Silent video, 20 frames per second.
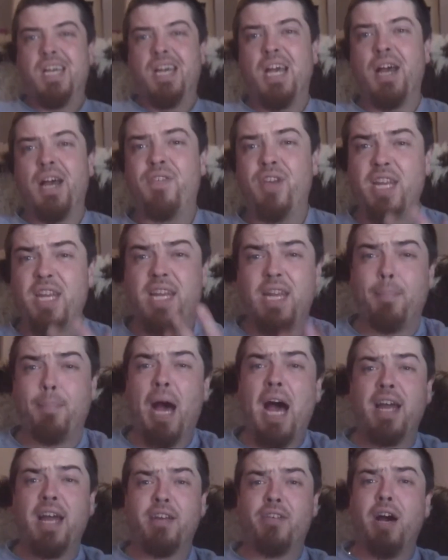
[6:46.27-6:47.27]
you need a
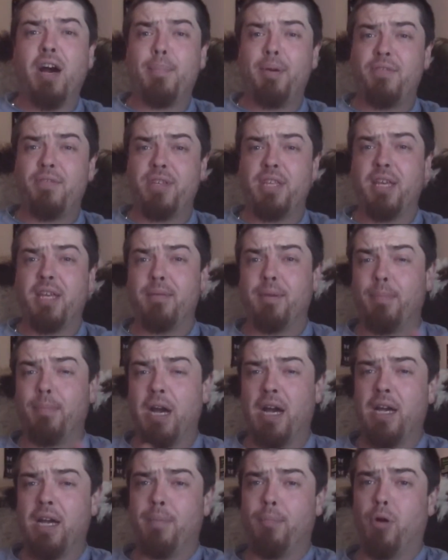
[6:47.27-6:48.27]
battery wrap every time you
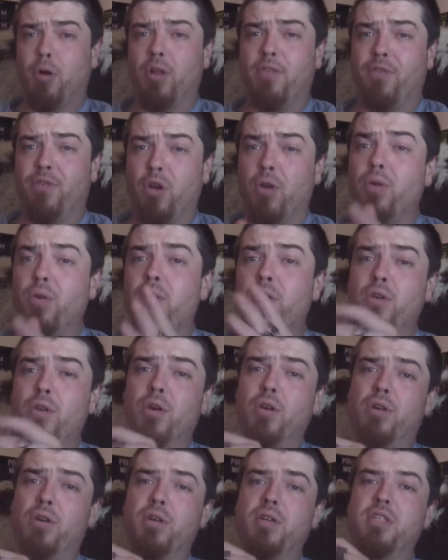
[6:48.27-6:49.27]
buy a bottle of oil,
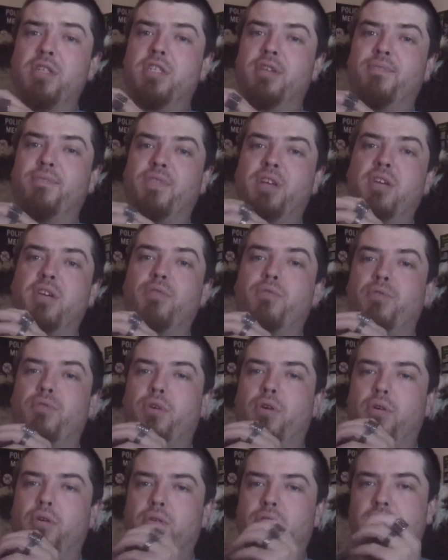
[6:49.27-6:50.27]
you're doing something
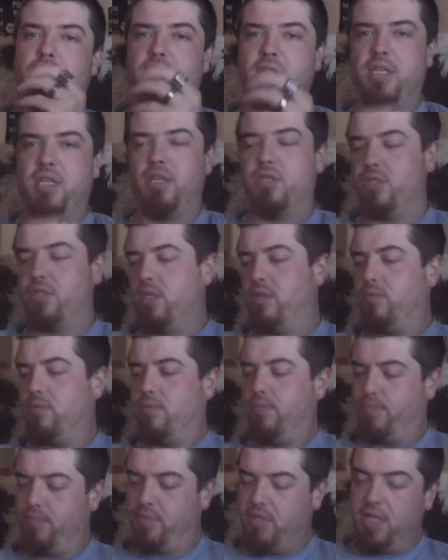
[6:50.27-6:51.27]
wrong. And here's Nico.
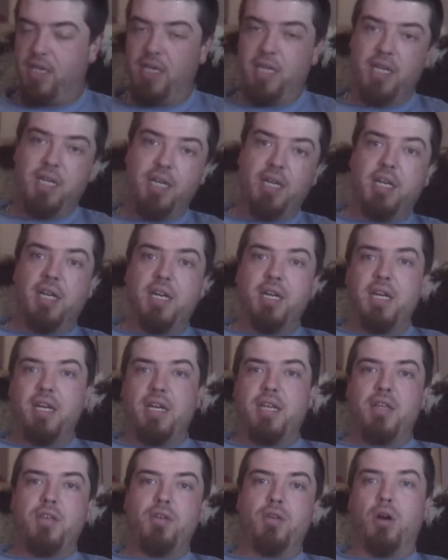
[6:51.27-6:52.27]

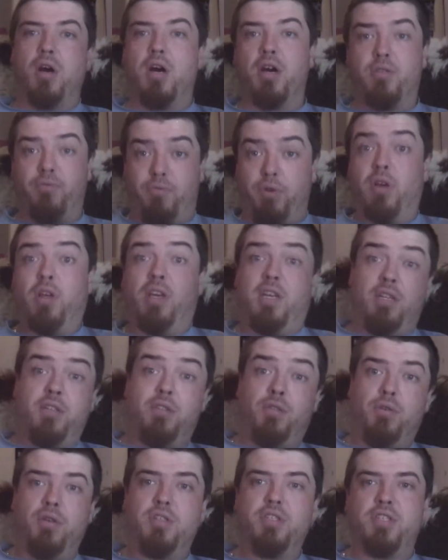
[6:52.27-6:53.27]
You're really
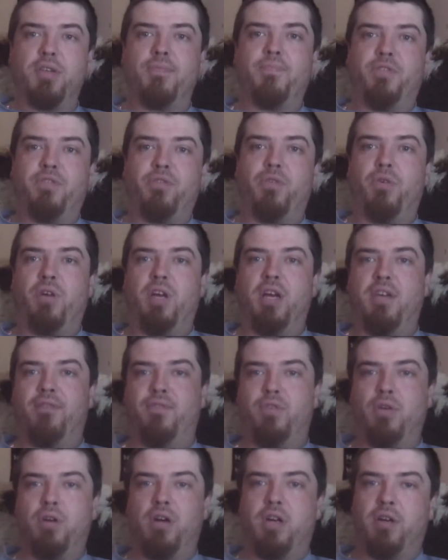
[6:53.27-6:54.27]
doing something wrong if
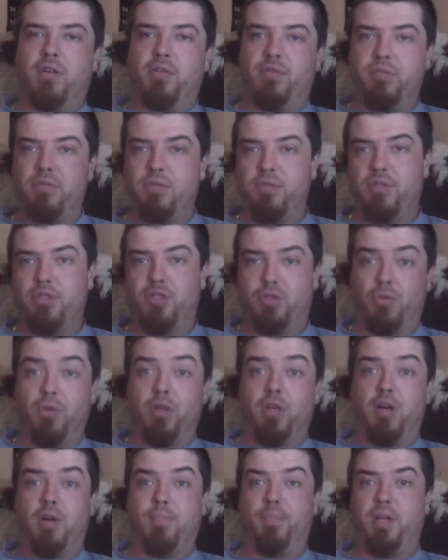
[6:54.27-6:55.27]
you're
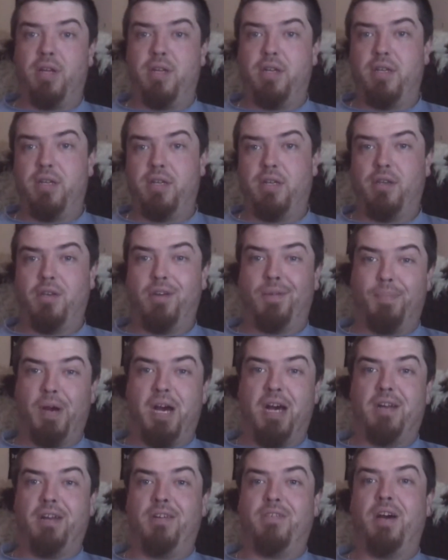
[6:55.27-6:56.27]
screwing up your
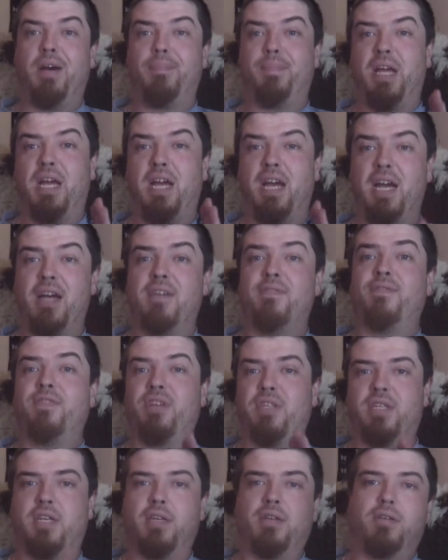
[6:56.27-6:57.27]
battery wrap
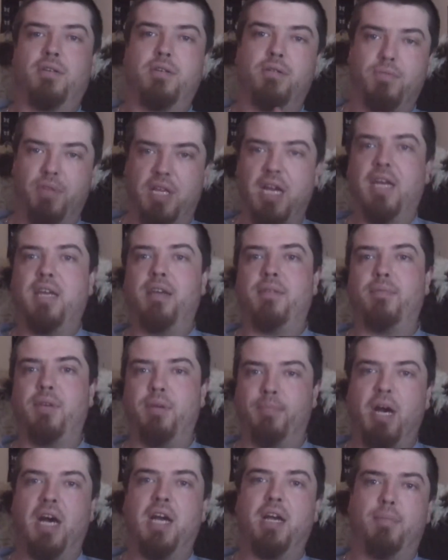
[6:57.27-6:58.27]
every single time you
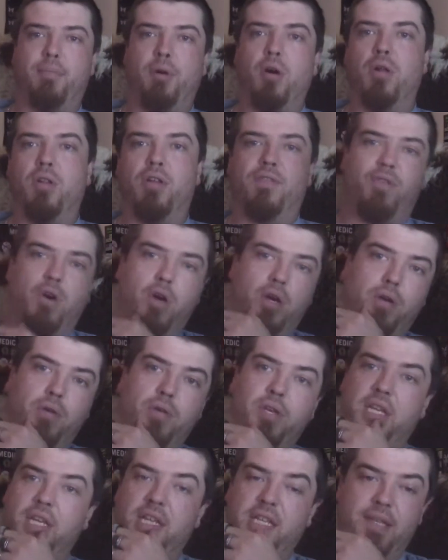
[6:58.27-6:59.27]
buy a bottle of oil.
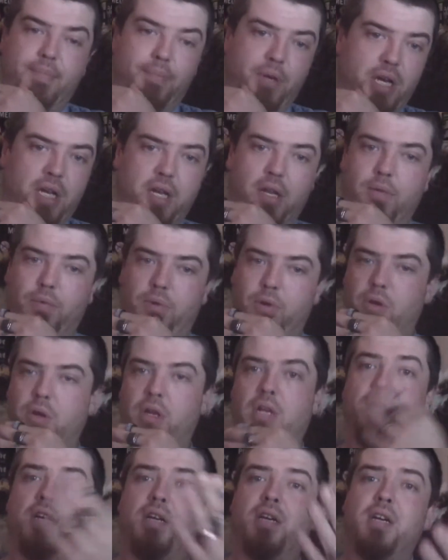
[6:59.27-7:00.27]
You need to put another one on.
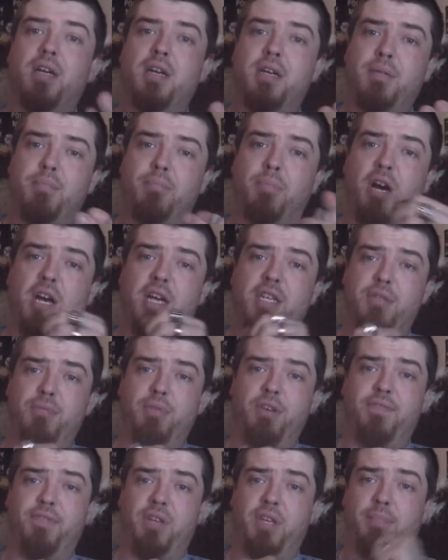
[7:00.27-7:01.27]
But as a
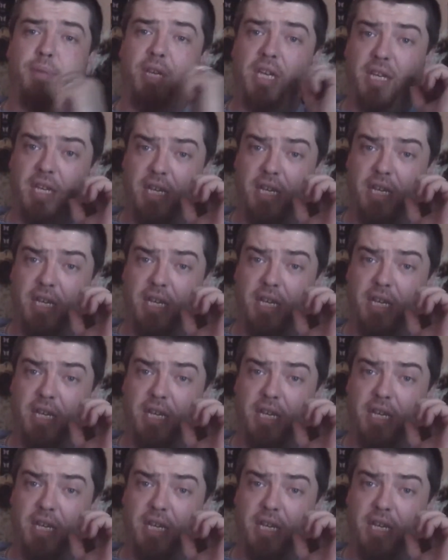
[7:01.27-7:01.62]
wee freebie,